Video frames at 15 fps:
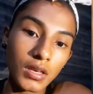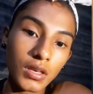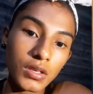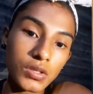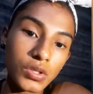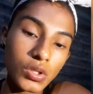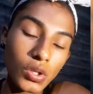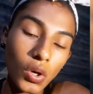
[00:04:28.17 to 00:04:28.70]

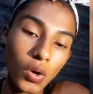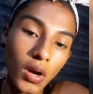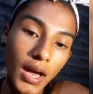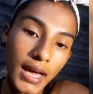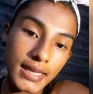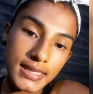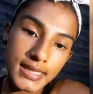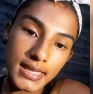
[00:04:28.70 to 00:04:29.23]
so
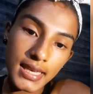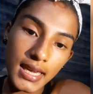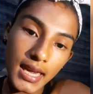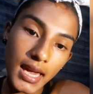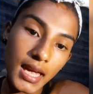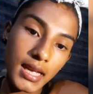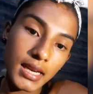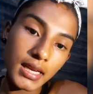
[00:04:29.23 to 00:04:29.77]
at the
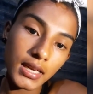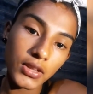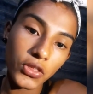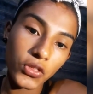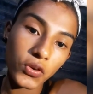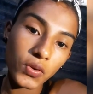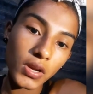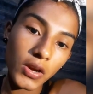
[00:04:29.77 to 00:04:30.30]
end
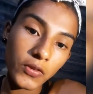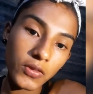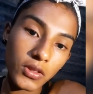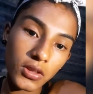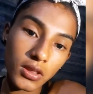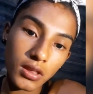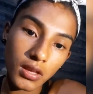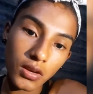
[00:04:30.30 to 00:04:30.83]
three of the
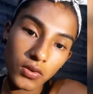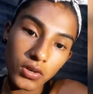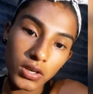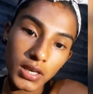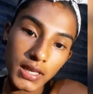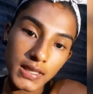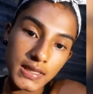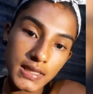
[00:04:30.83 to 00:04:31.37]

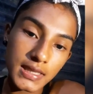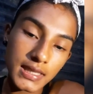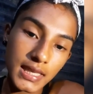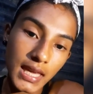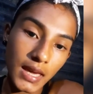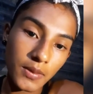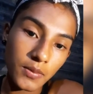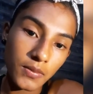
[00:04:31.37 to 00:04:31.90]
theories
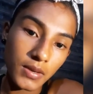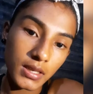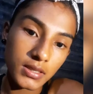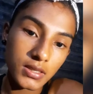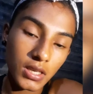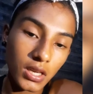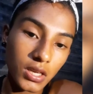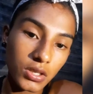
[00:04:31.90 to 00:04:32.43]
can be
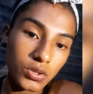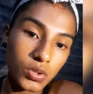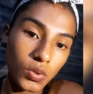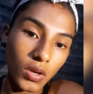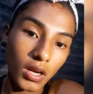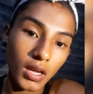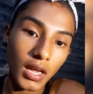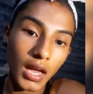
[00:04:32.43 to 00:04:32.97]
taken into
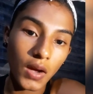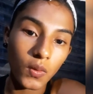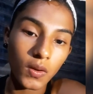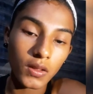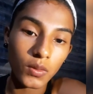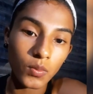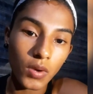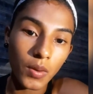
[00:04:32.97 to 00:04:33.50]
account at
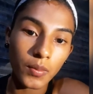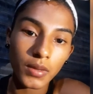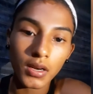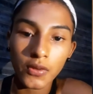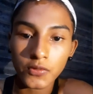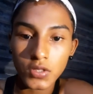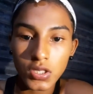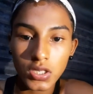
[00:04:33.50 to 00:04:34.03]
the moment
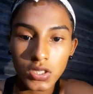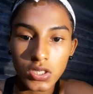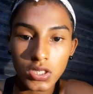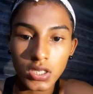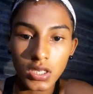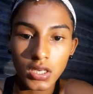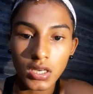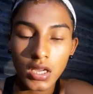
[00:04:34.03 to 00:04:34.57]
of
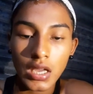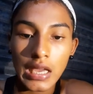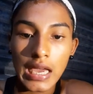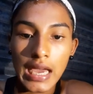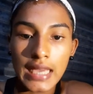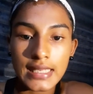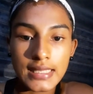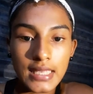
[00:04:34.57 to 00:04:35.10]
teaching
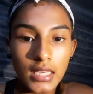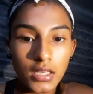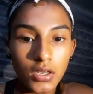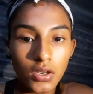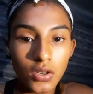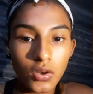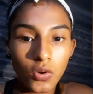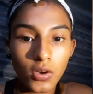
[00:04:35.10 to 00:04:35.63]
a
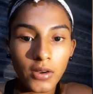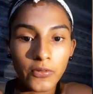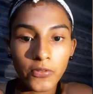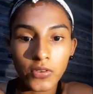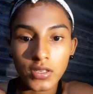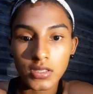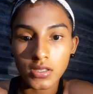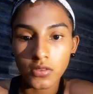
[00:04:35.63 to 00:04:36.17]
second or
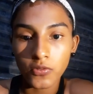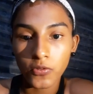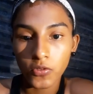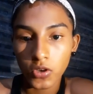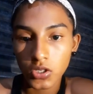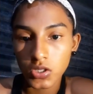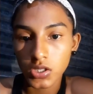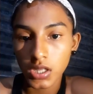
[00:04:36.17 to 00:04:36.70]
a
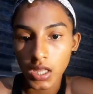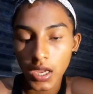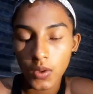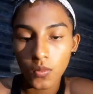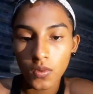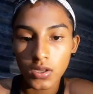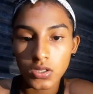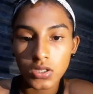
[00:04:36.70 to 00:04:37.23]
first
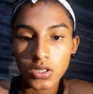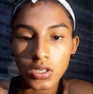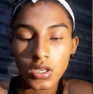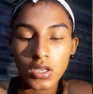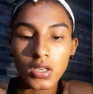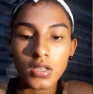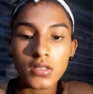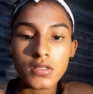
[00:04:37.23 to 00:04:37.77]
language.
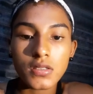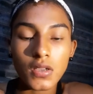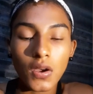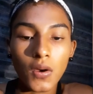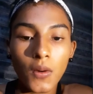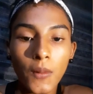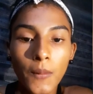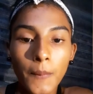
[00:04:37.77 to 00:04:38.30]

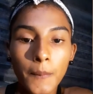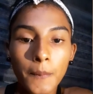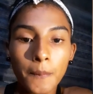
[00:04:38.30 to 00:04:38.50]
So